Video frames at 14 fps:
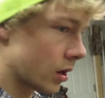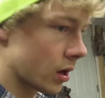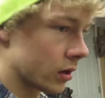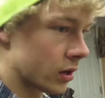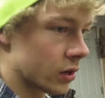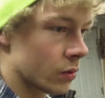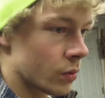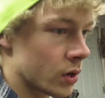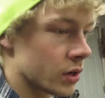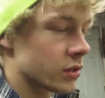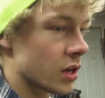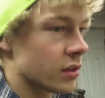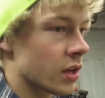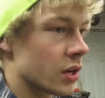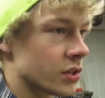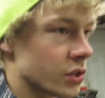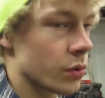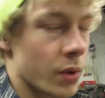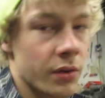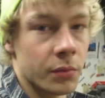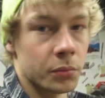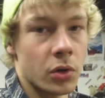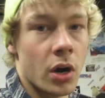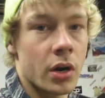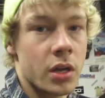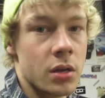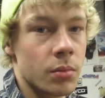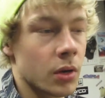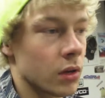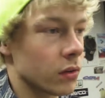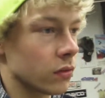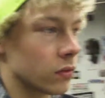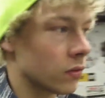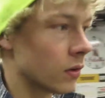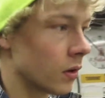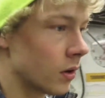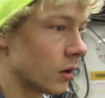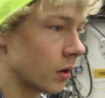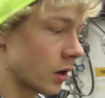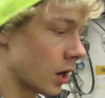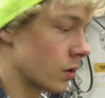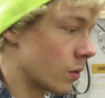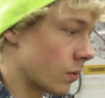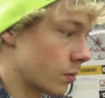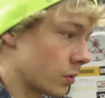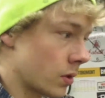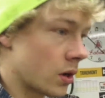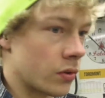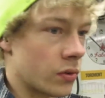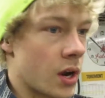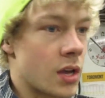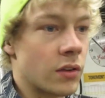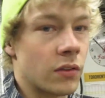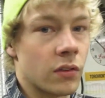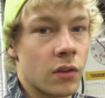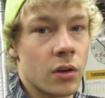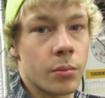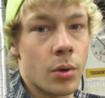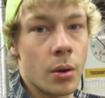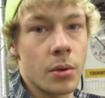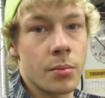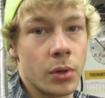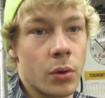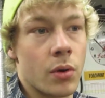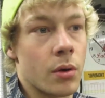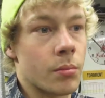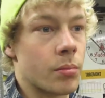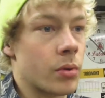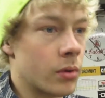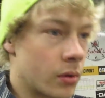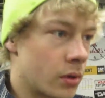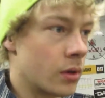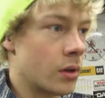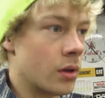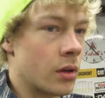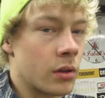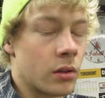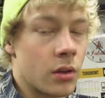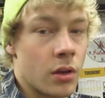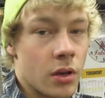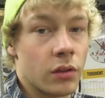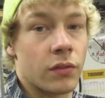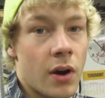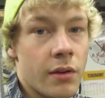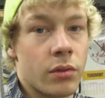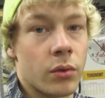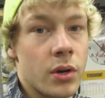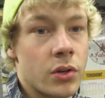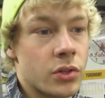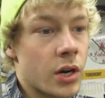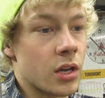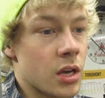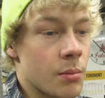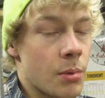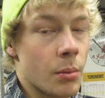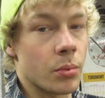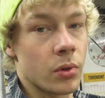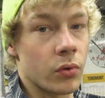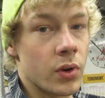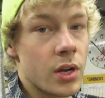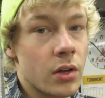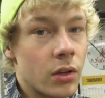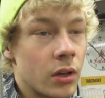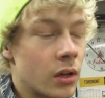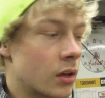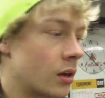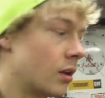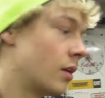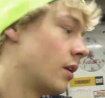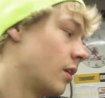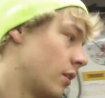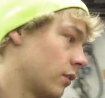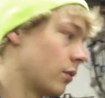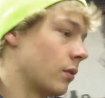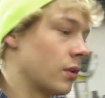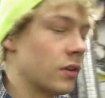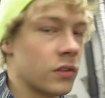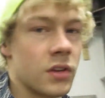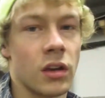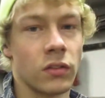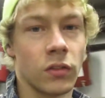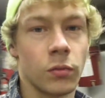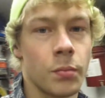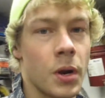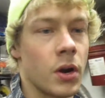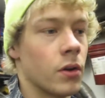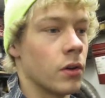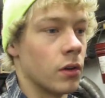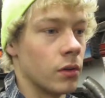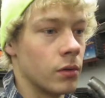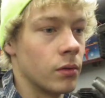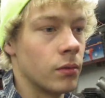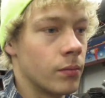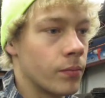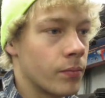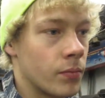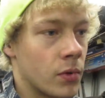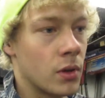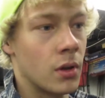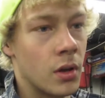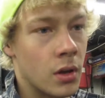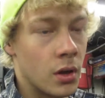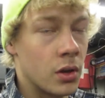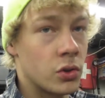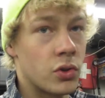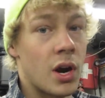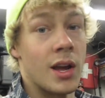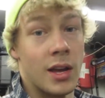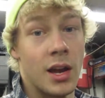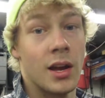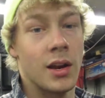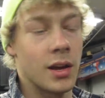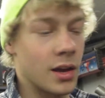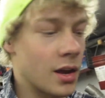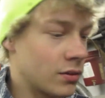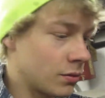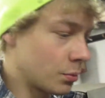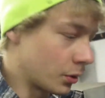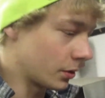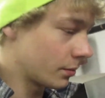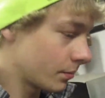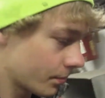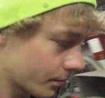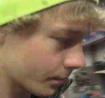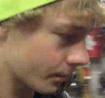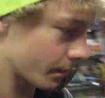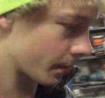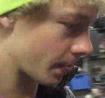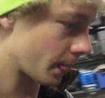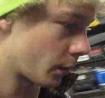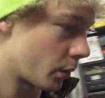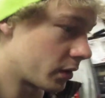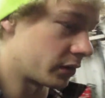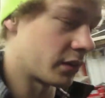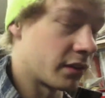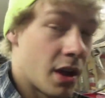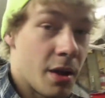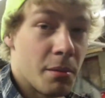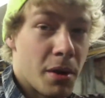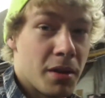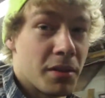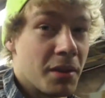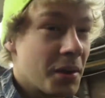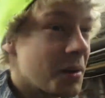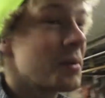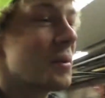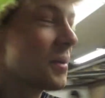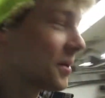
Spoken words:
And I didn't want to take the engine away from Ronnie, because I know when we're going to race, he's going to probably blow up his 5.3 trying to keep up with the Regal. So at least he has a spare to try again, I guess, but waste of time, I think.